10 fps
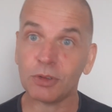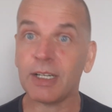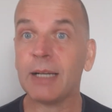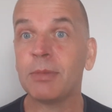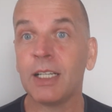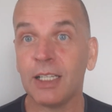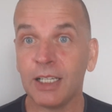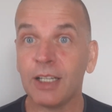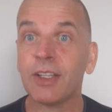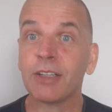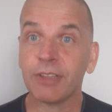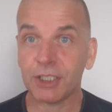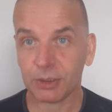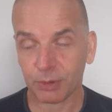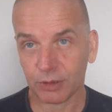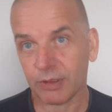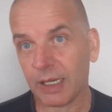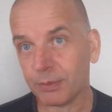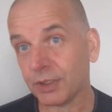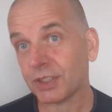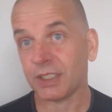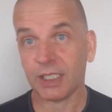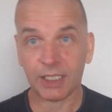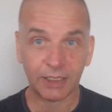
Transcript: grab, they reach up and grab. You see it